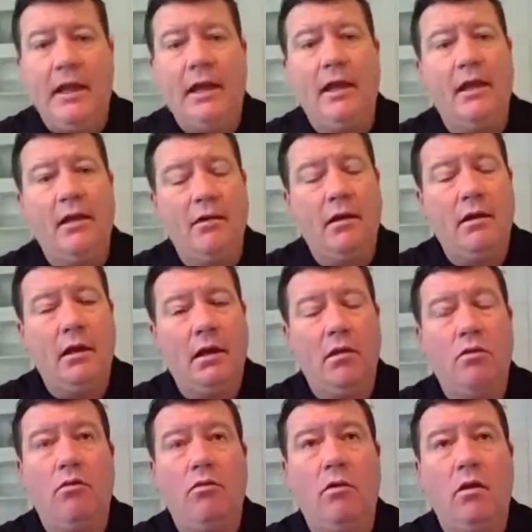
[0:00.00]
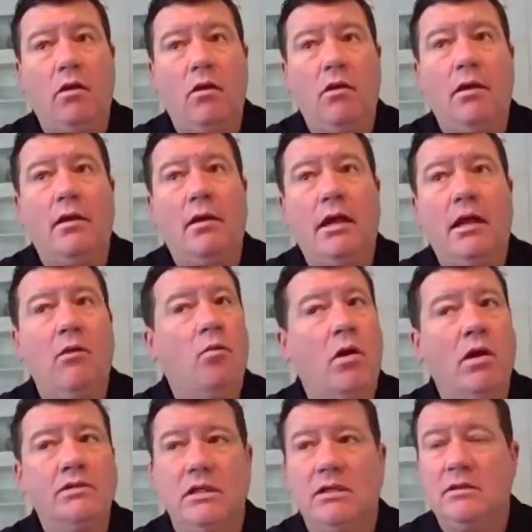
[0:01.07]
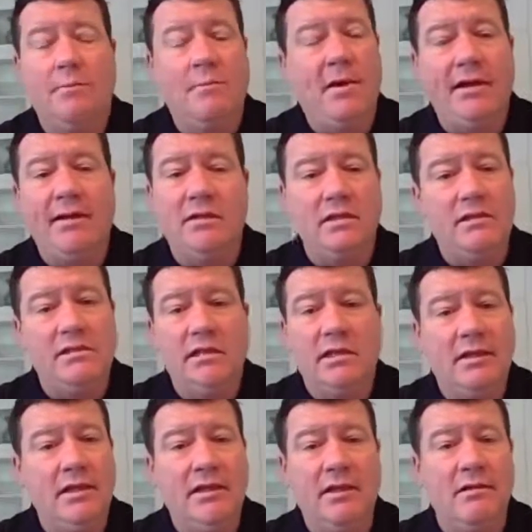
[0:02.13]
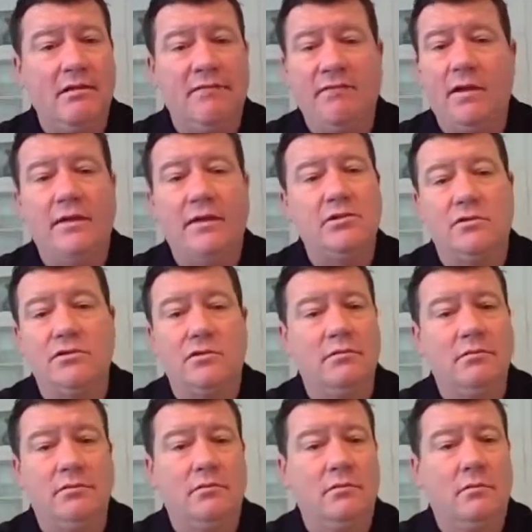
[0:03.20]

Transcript: And uh, it wasn't the pilots that needed the flight surgeon.